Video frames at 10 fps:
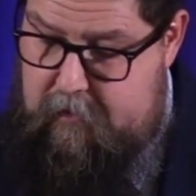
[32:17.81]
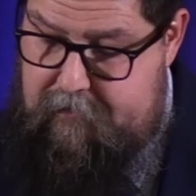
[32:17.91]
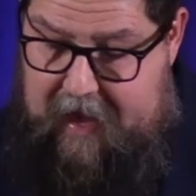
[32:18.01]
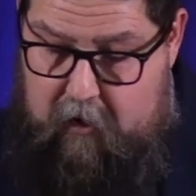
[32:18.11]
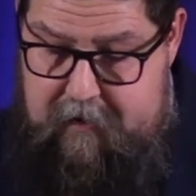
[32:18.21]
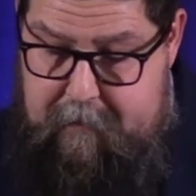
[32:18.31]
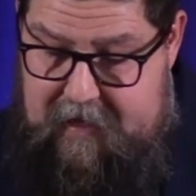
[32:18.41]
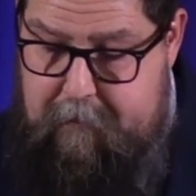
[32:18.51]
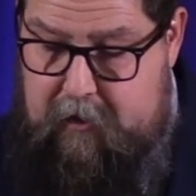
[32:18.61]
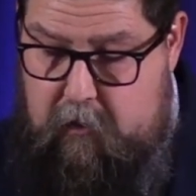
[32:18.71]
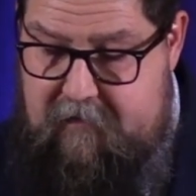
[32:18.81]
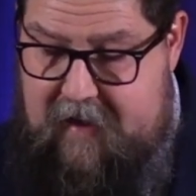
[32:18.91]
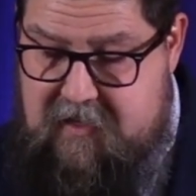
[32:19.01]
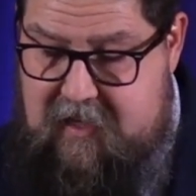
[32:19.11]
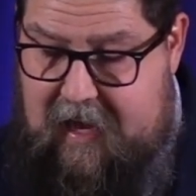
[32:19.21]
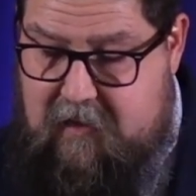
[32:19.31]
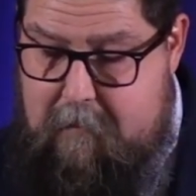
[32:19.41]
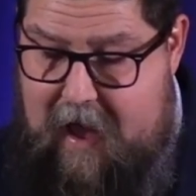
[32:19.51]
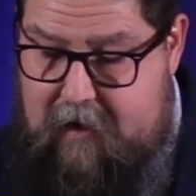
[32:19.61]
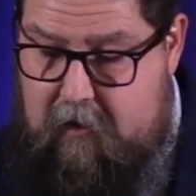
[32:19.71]
they are the people who investigate the
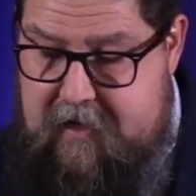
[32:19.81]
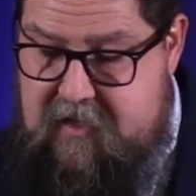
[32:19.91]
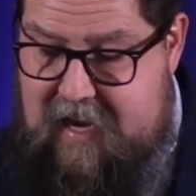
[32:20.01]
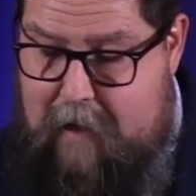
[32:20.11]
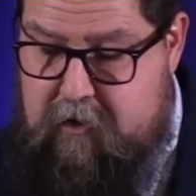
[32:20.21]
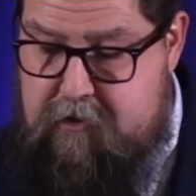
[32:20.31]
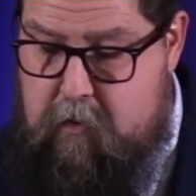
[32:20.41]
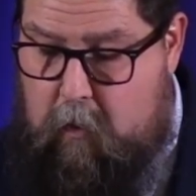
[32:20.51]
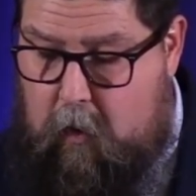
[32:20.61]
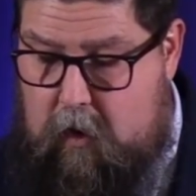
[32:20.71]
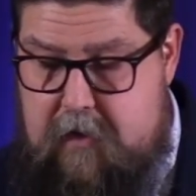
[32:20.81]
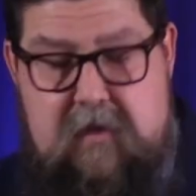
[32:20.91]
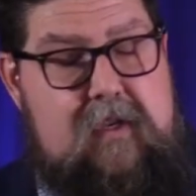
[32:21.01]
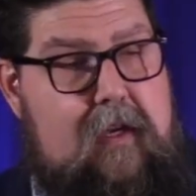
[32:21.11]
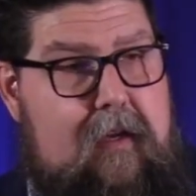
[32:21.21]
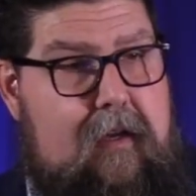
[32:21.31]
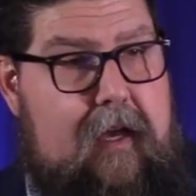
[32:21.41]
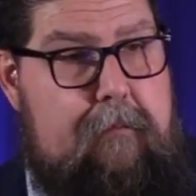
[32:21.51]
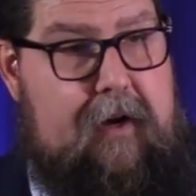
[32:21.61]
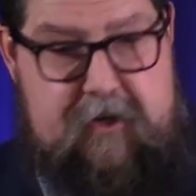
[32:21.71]
matter and establish rewards
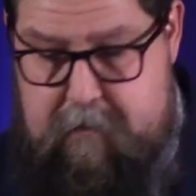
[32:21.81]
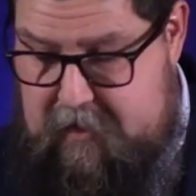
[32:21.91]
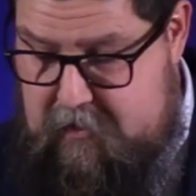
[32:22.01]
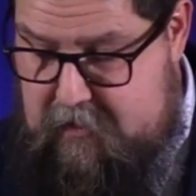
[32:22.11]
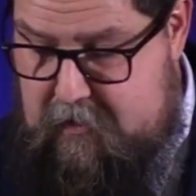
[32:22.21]
and punishments.